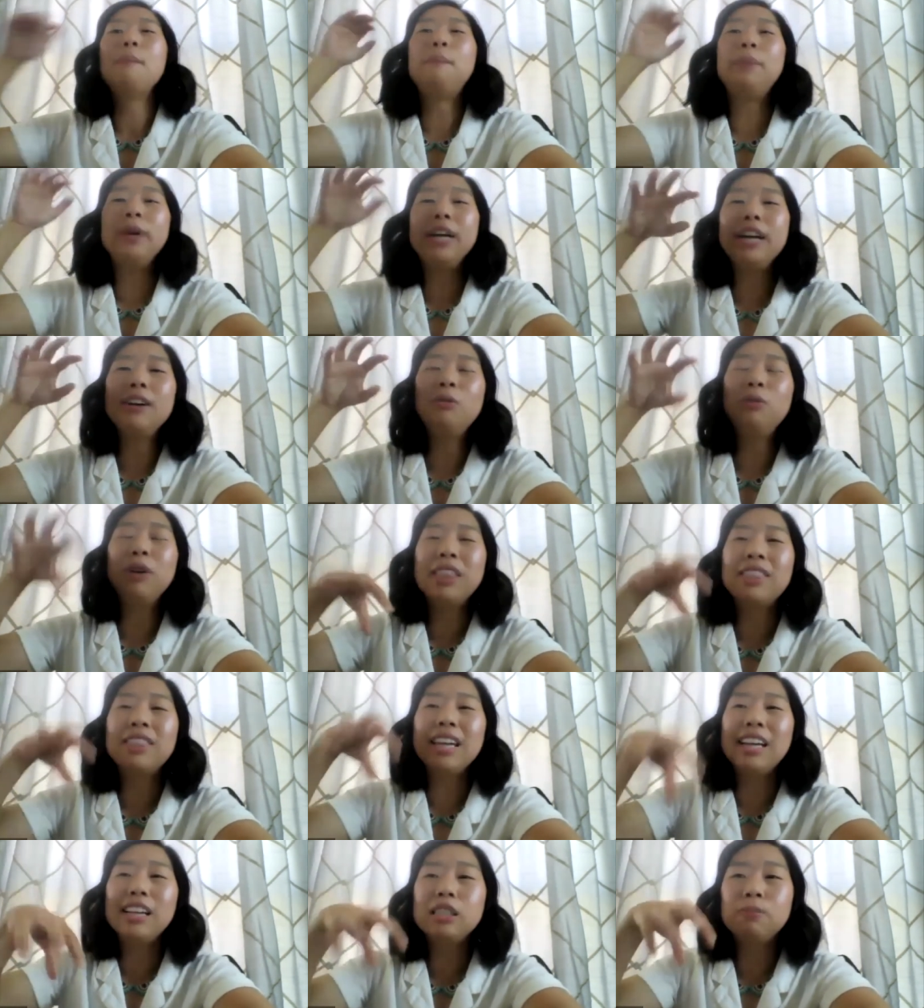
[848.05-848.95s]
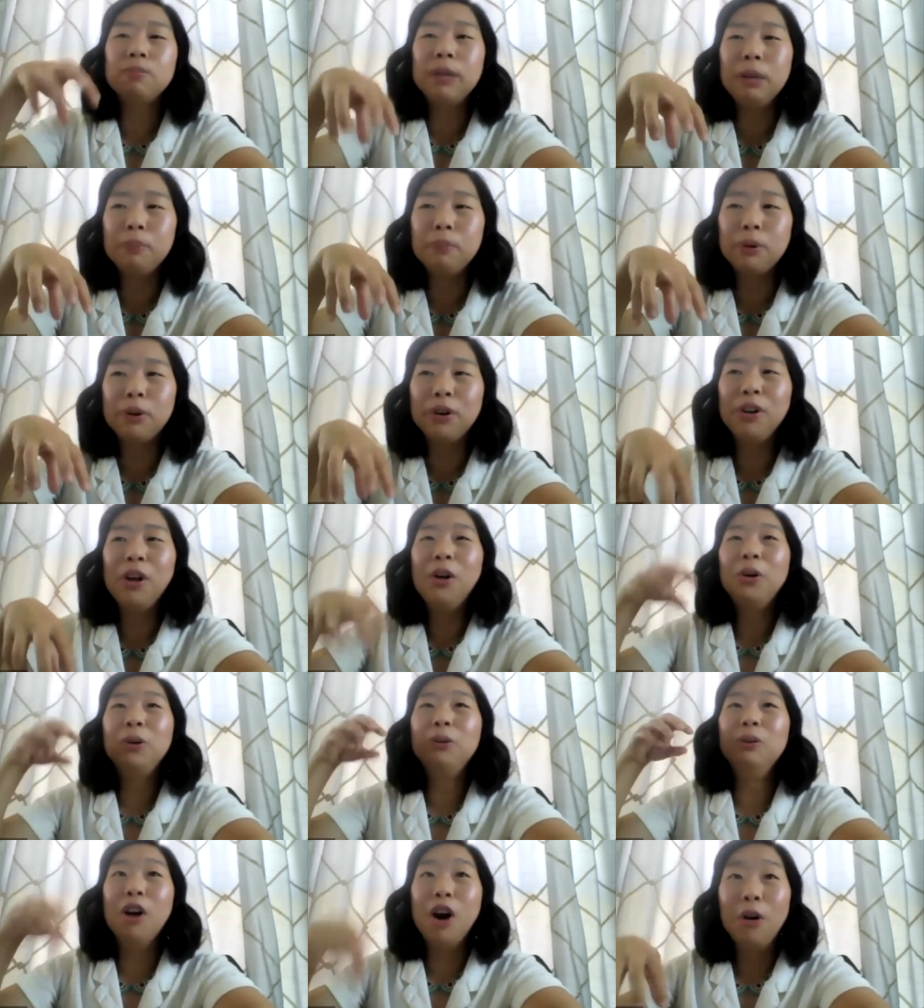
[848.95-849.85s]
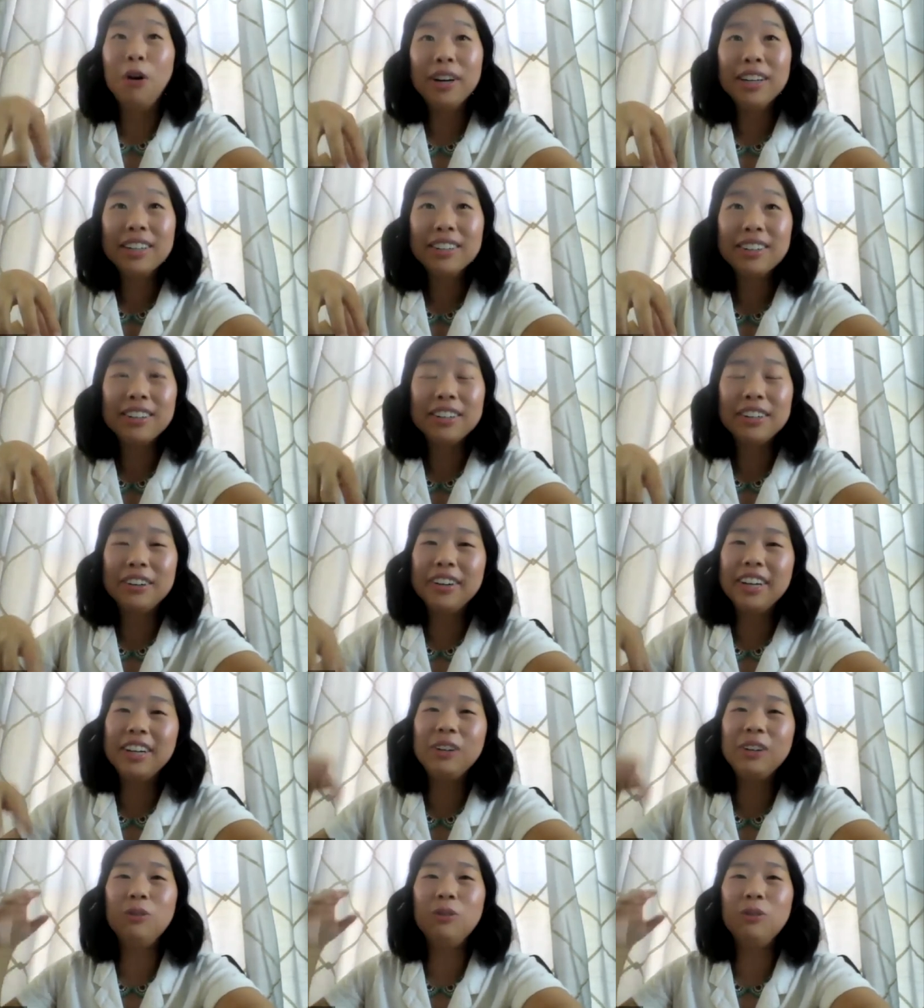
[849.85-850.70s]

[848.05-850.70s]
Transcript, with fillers: Be with these people who know what you're doing,